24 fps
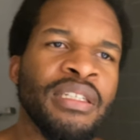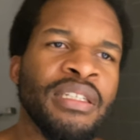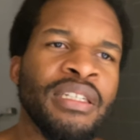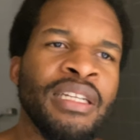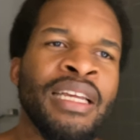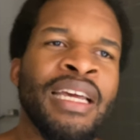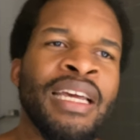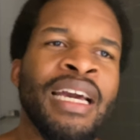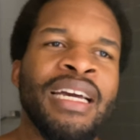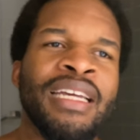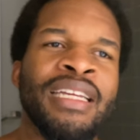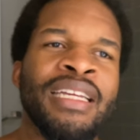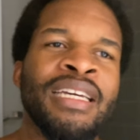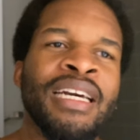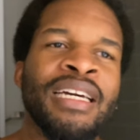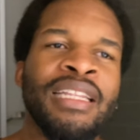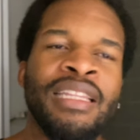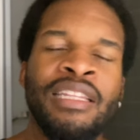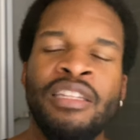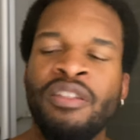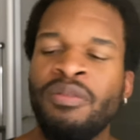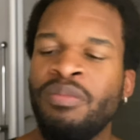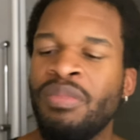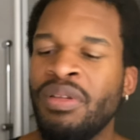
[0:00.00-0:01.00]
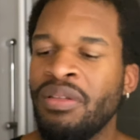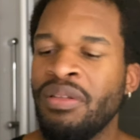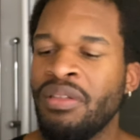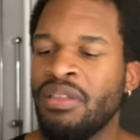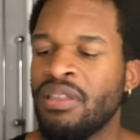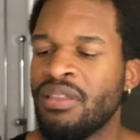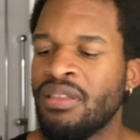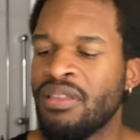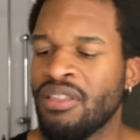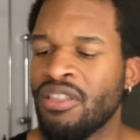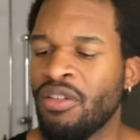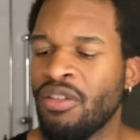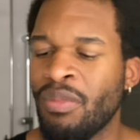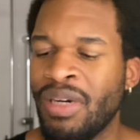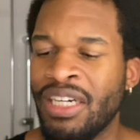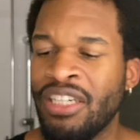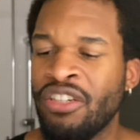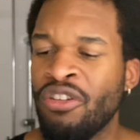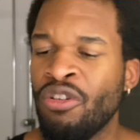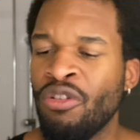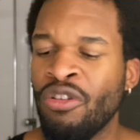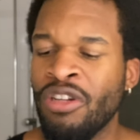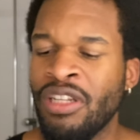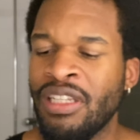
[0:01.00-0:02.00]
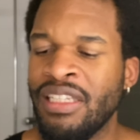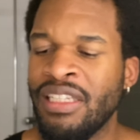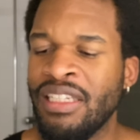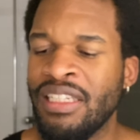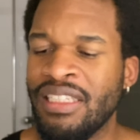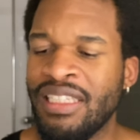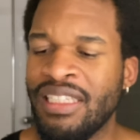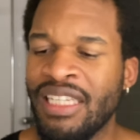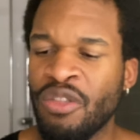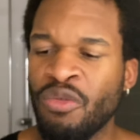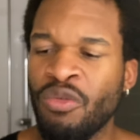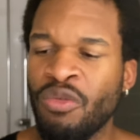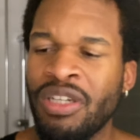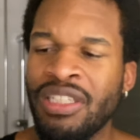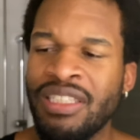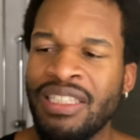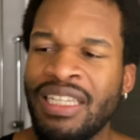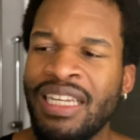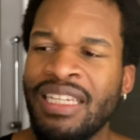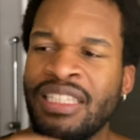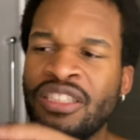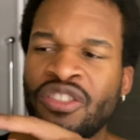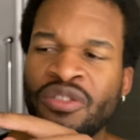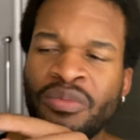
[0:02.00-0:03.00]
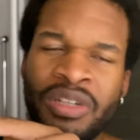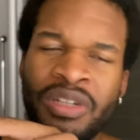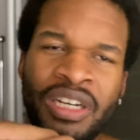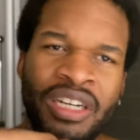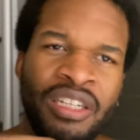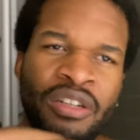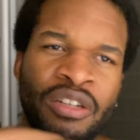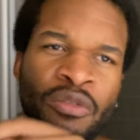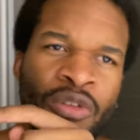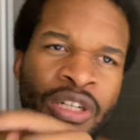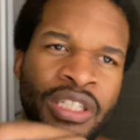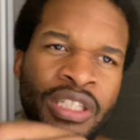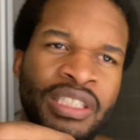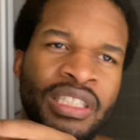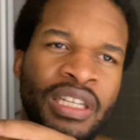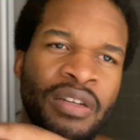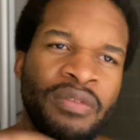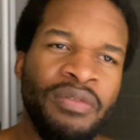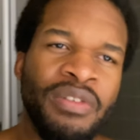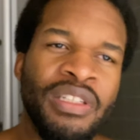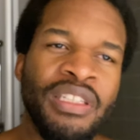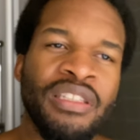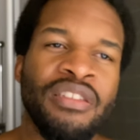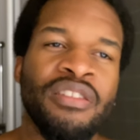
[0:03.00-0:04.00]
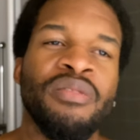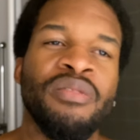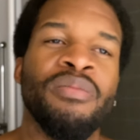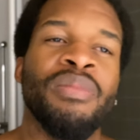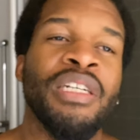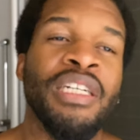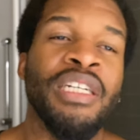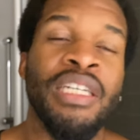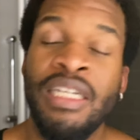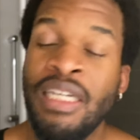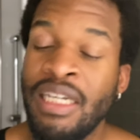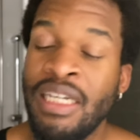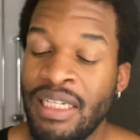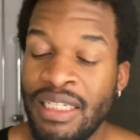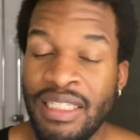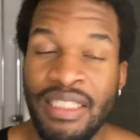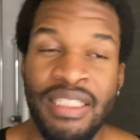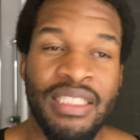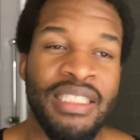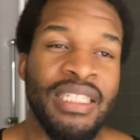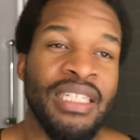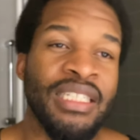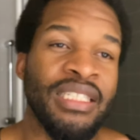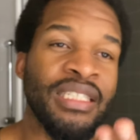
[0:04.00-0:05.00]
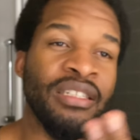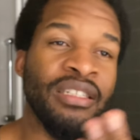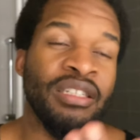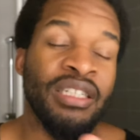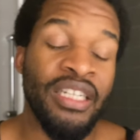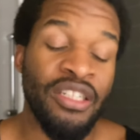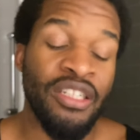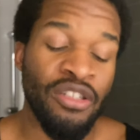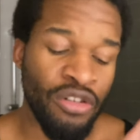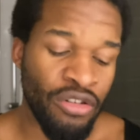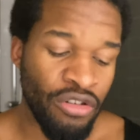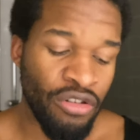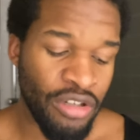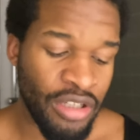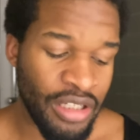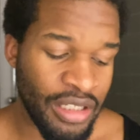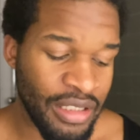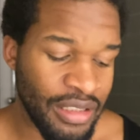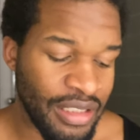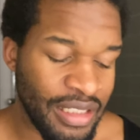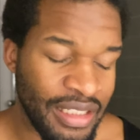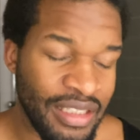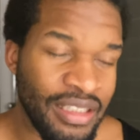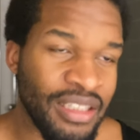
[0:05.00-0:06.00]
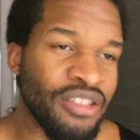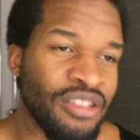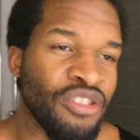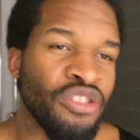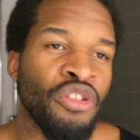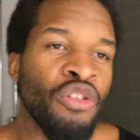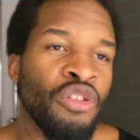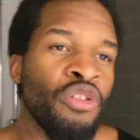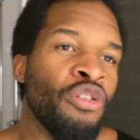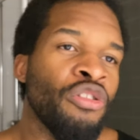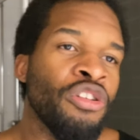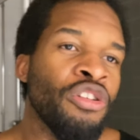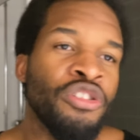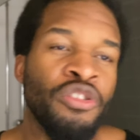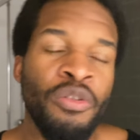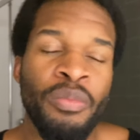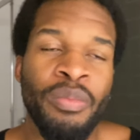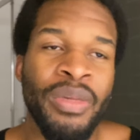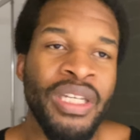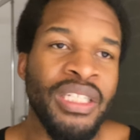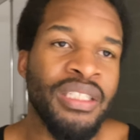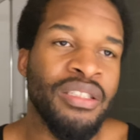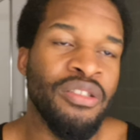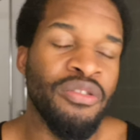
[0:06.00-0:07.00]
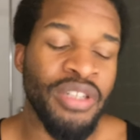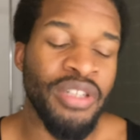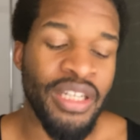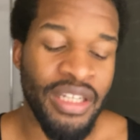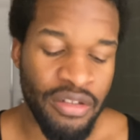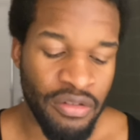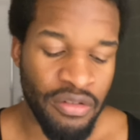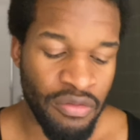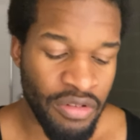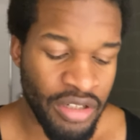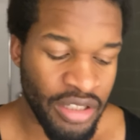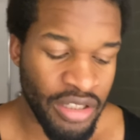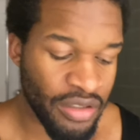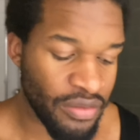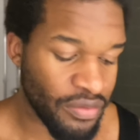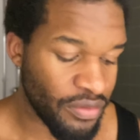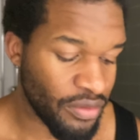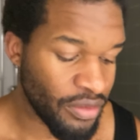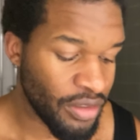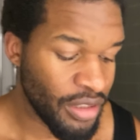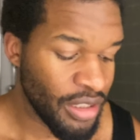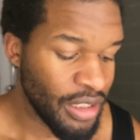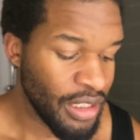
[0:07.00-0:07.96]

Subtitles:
It got a little bit, some other oil in it. That's why it's got some kind of weird stuff in there, but it's just another oil. No oil don't mix together or whatever.